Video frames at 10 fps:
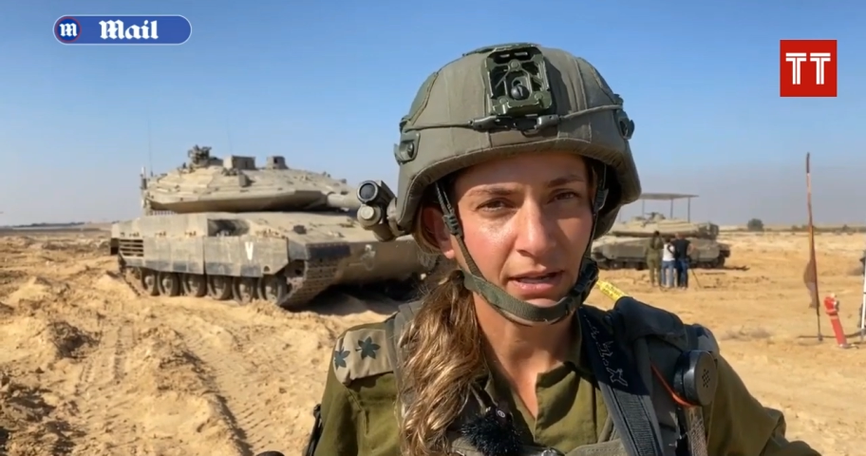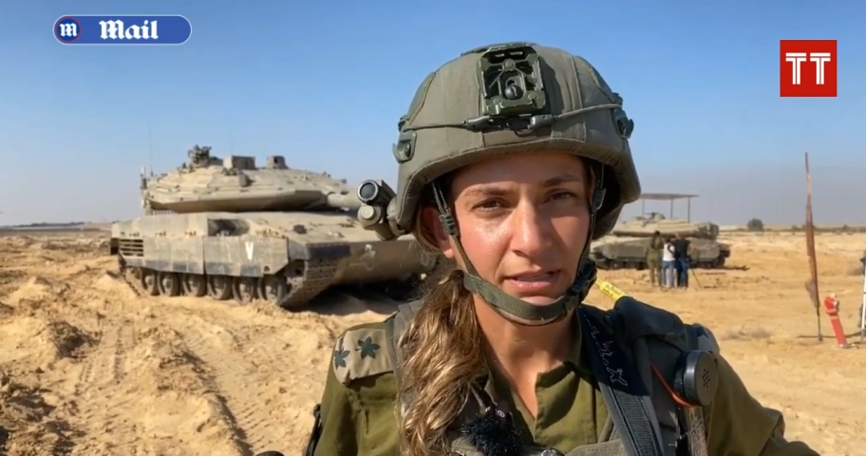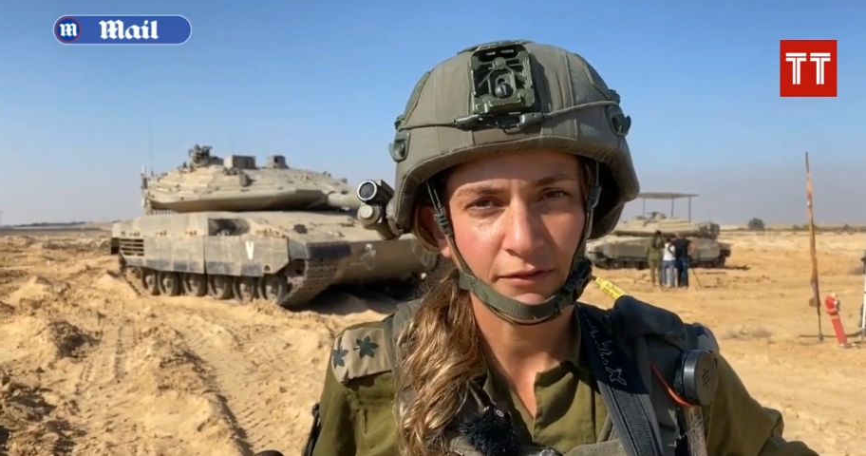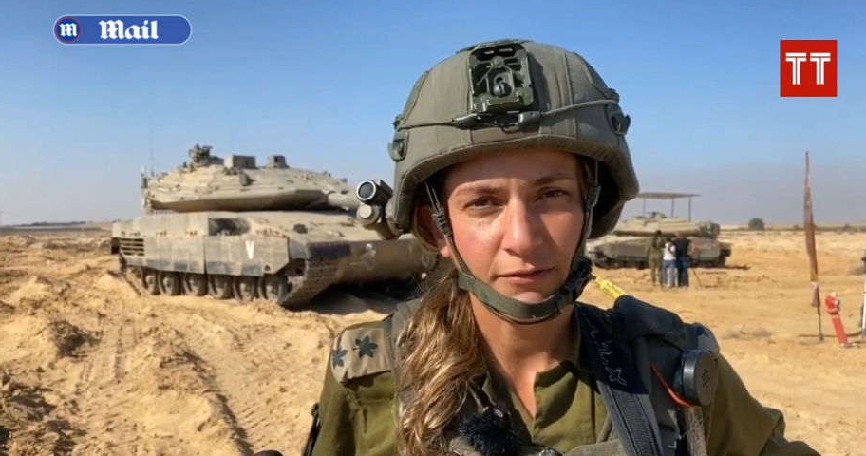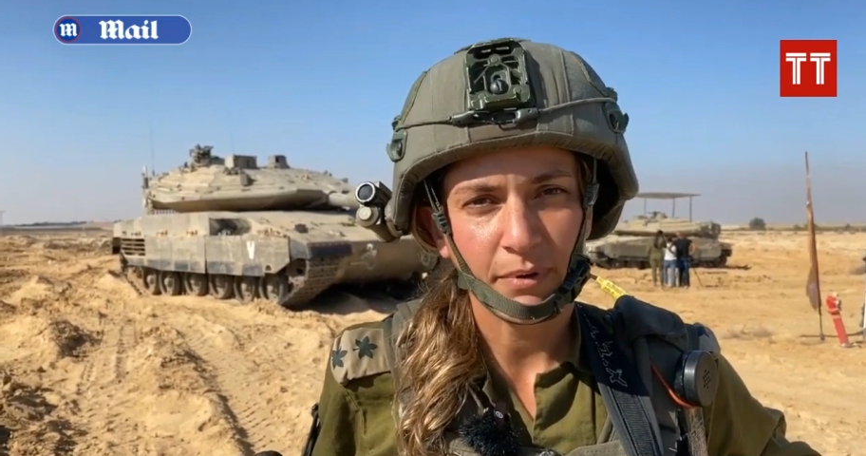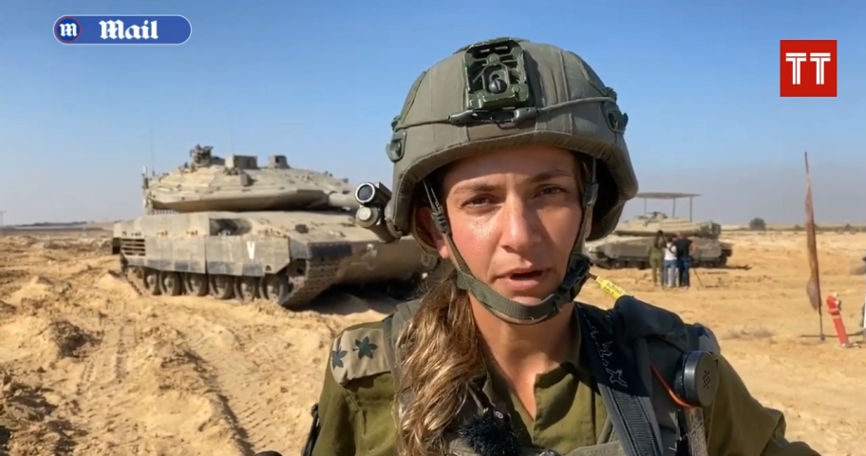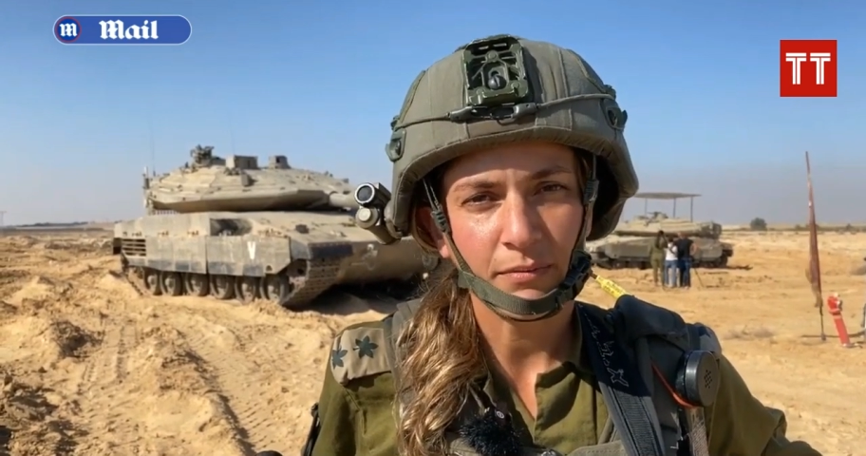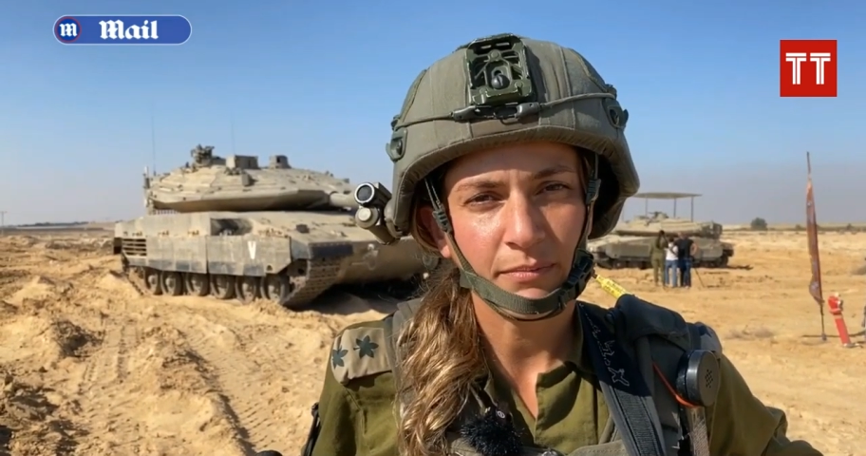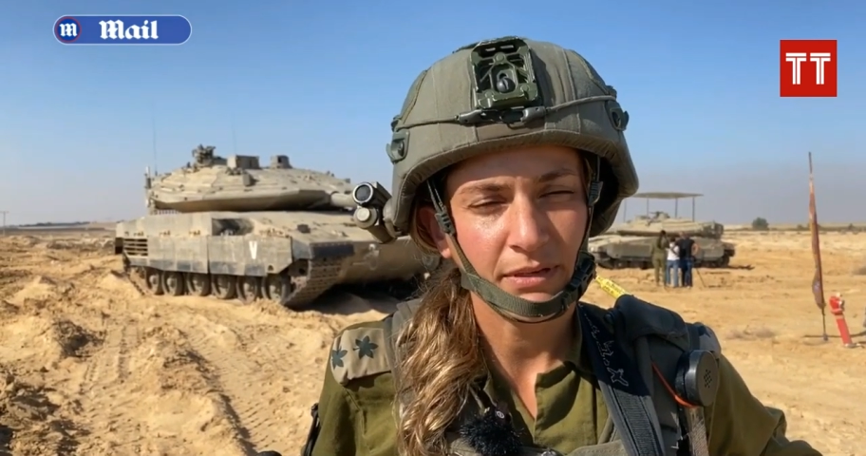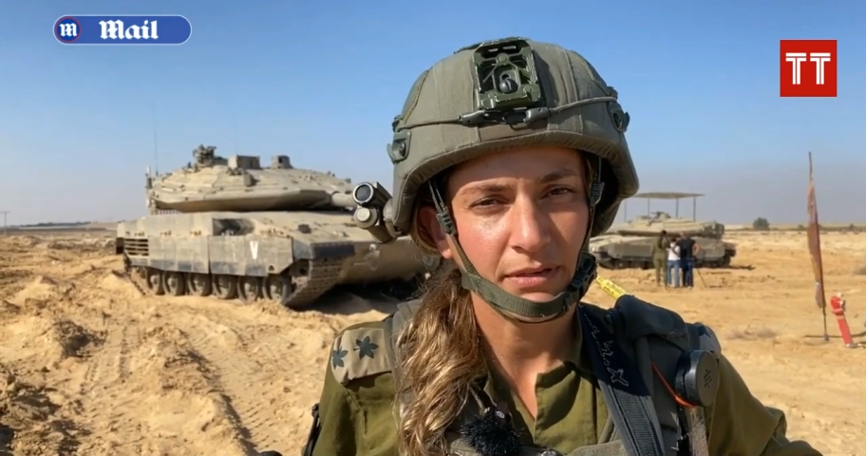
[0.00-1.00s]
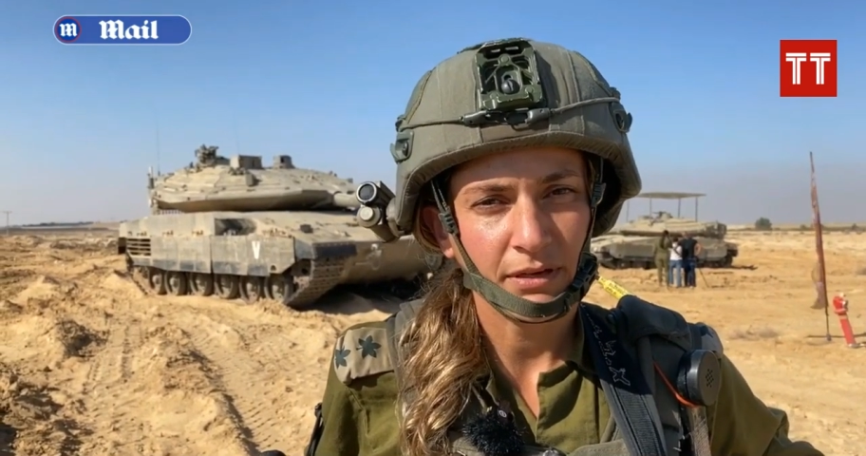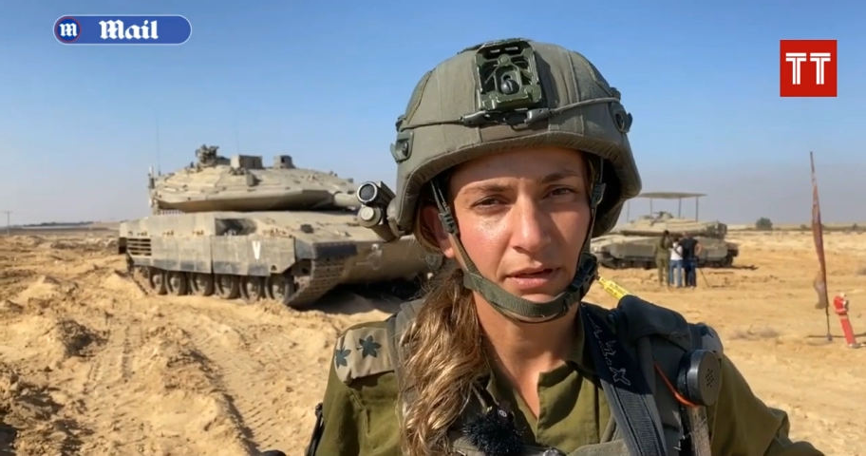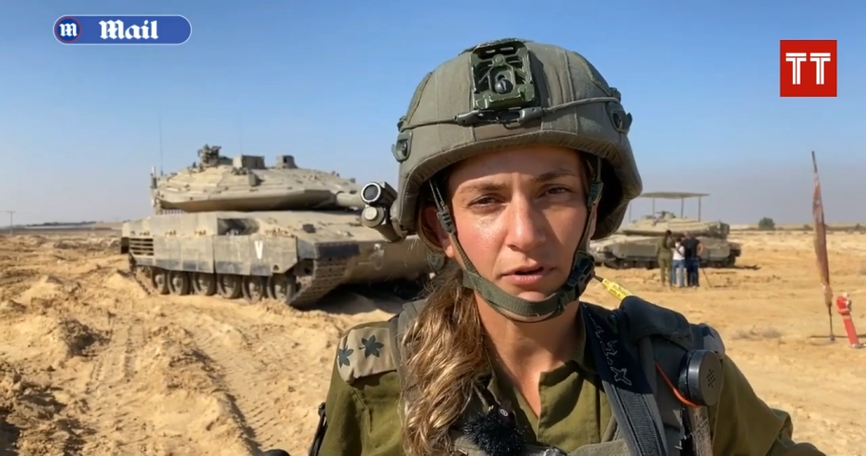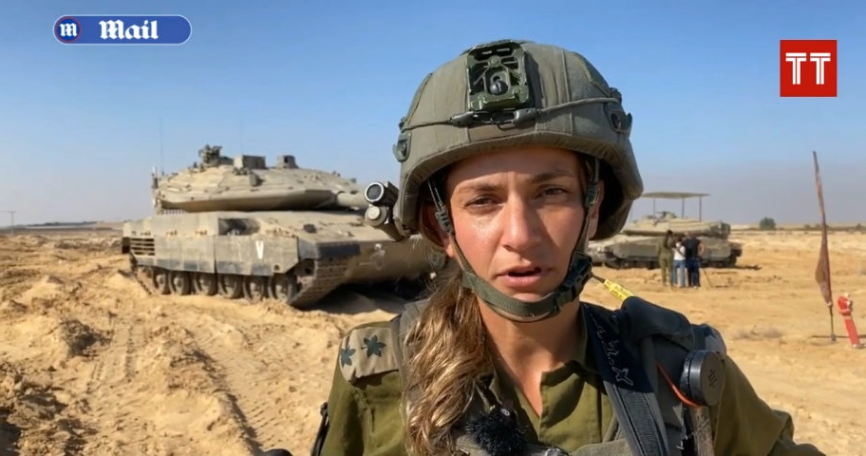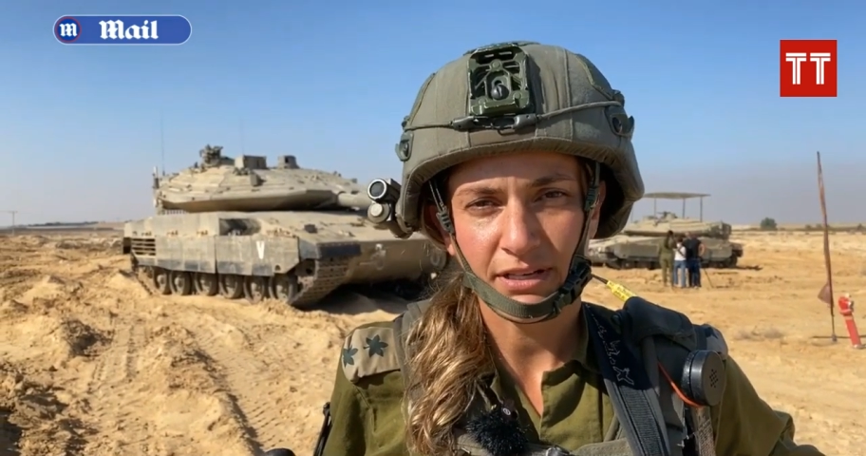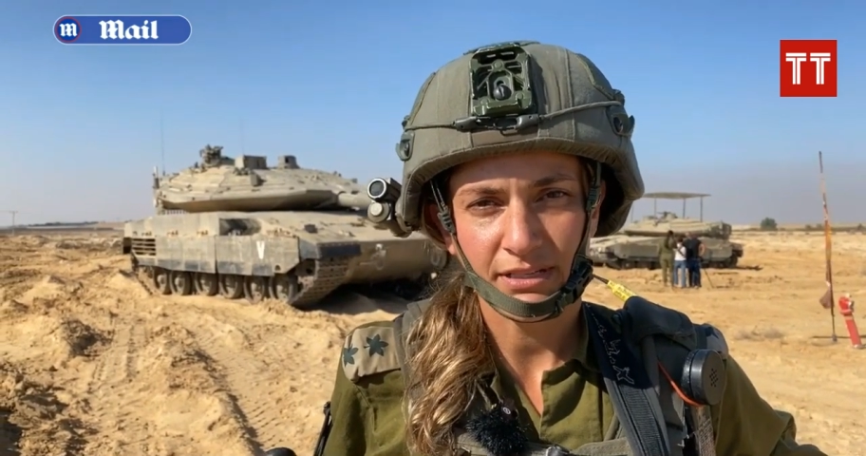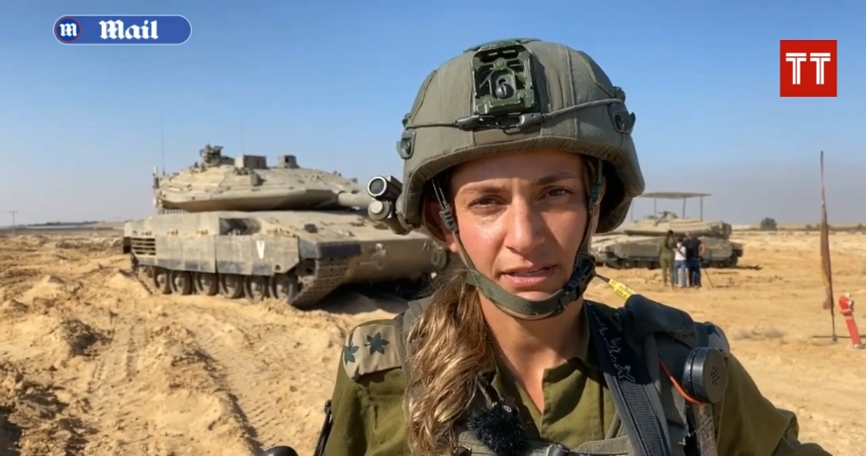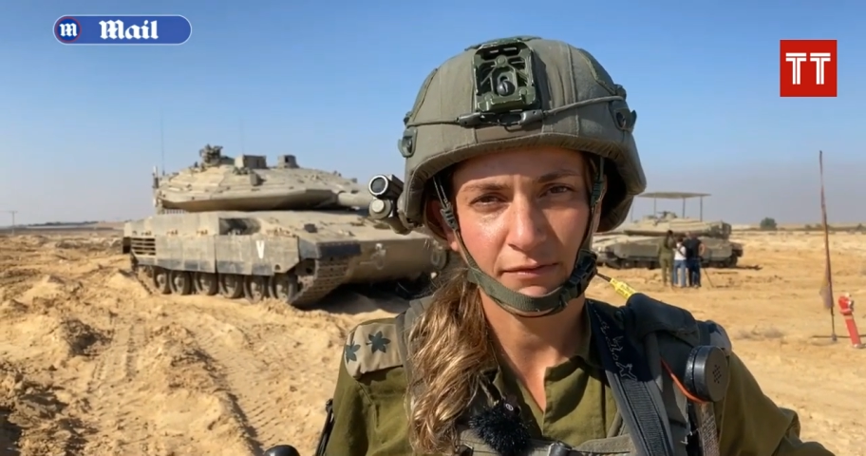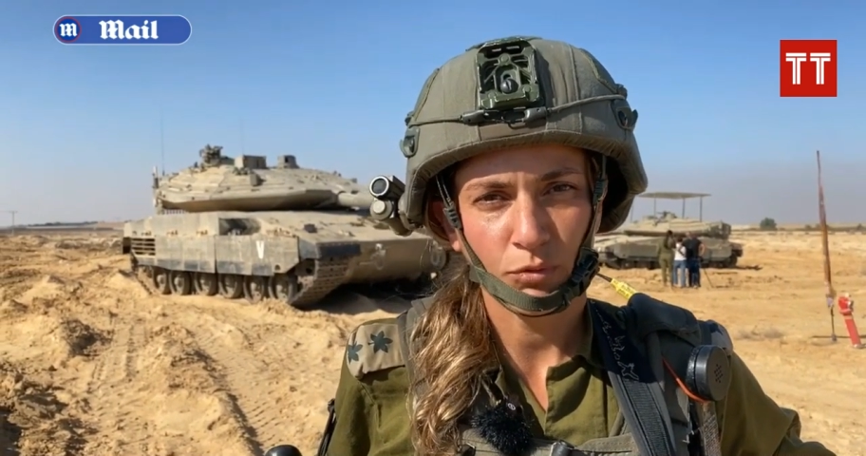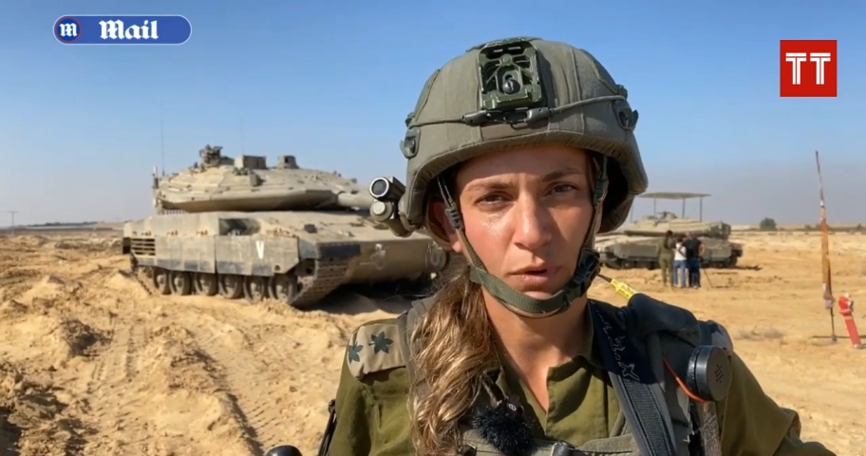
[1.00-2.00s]
lots of bomb and
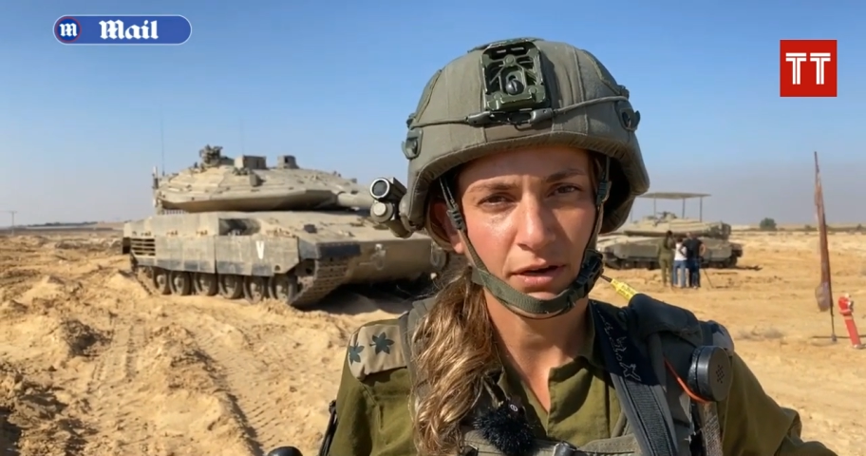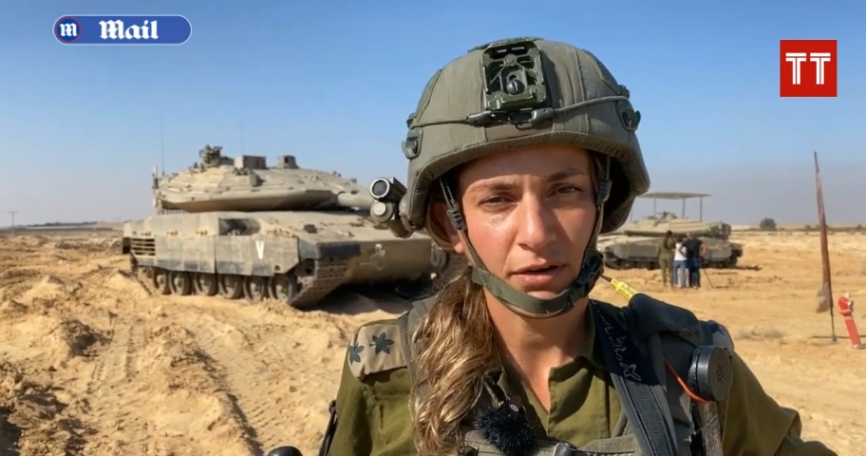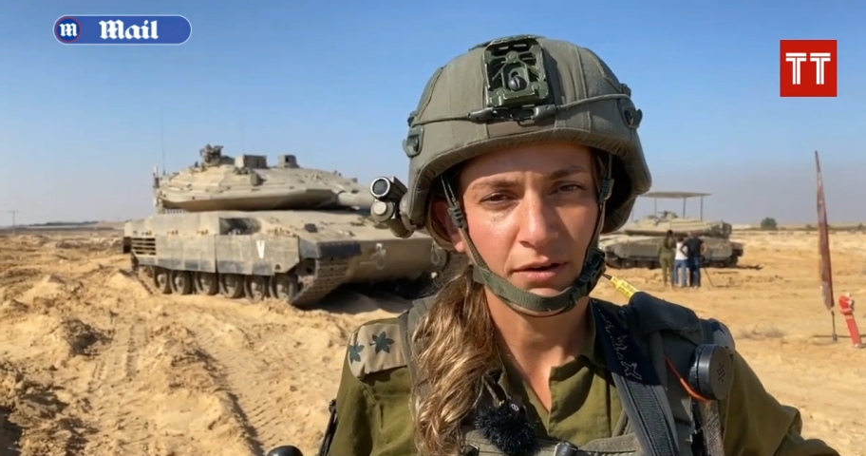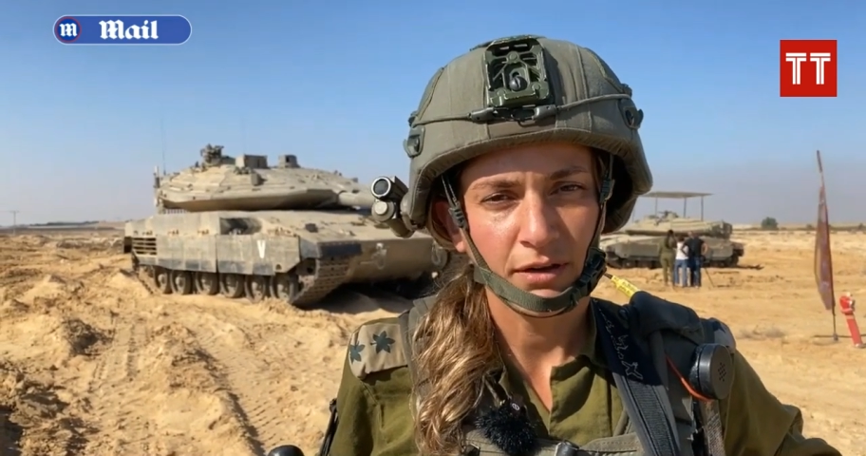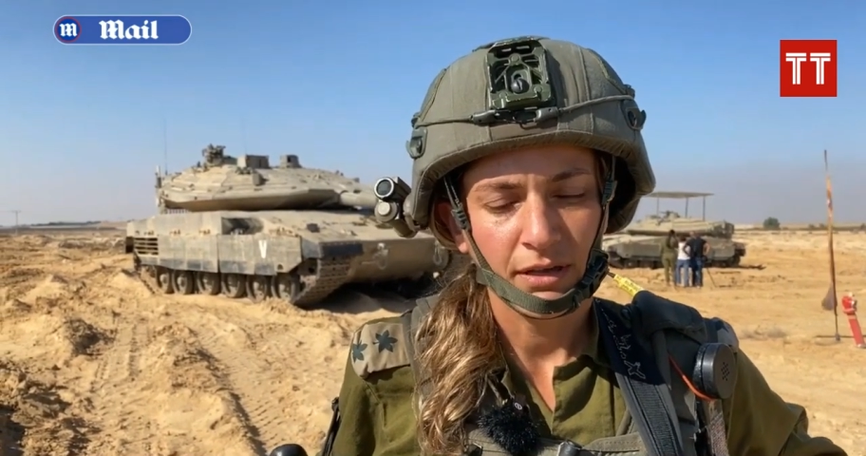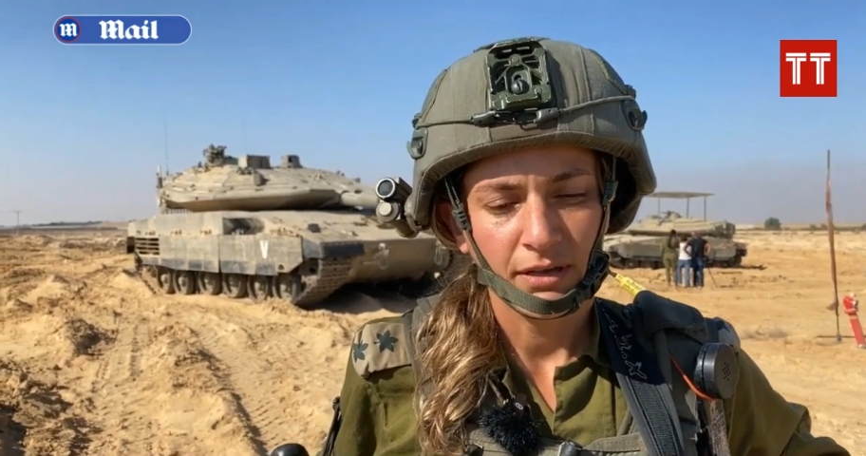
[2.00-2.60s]
rockets everywhere.